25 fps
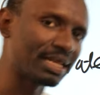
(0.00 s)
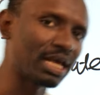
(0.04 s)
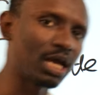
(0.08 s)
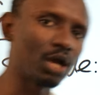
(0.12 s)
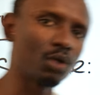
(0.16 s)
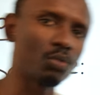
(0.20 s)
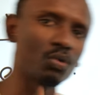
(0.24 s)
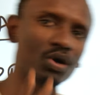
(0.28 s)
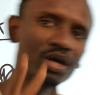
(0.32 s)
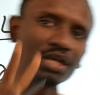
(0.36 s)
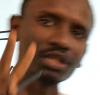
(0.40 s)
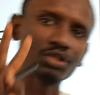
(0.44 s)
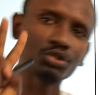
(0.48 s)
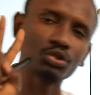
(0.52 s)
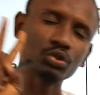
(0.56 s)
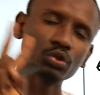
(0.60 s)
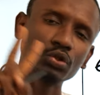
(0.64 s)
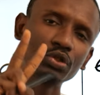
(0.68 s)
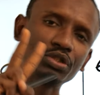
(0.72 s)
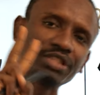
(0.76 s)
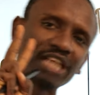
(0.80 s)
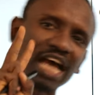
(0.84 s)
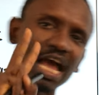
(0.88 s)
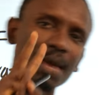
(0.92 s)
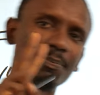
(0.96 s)
there were
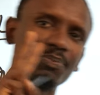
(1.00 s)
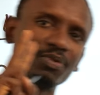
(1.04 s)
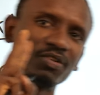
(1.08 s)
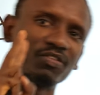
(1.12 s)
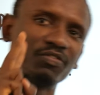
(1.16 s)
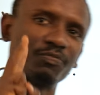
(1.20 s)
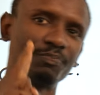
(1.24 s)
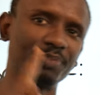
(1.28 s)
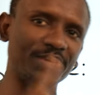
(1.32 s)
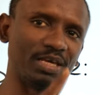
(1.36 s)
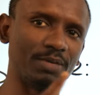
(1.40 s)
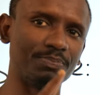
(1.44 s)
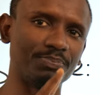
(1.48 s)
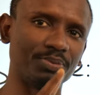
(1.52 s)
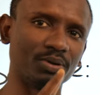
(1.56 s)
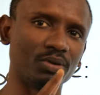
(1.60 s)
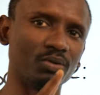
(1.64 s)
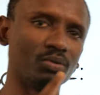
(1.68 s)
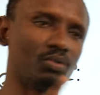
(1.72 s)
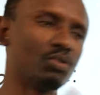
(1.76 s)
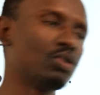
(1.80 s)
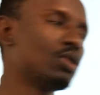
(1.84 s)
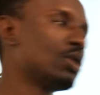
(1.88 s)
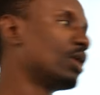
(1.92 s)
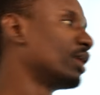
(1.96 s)
two type of
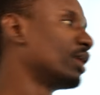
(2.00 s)
people.